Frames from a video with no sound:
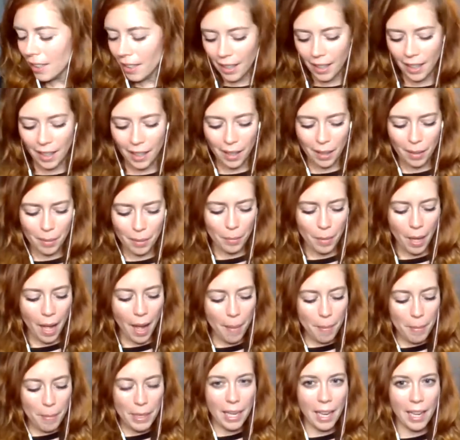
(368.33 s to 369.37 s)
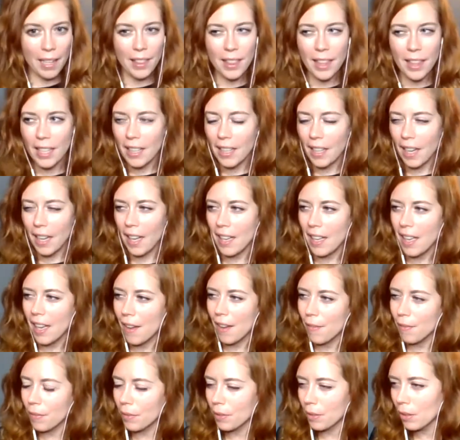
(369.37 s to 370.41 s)
I mean, I think I
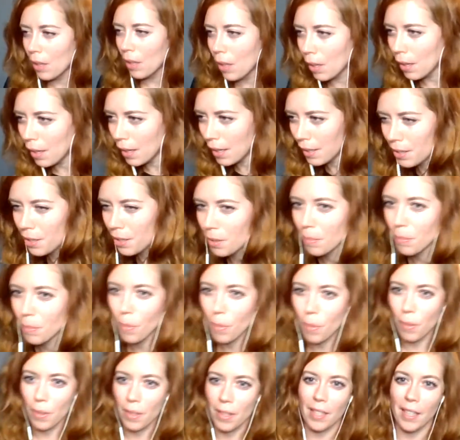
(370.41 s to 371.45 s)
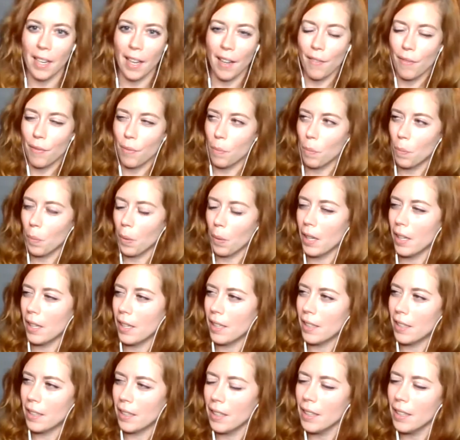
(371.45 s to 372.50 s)
have lost more than I've won.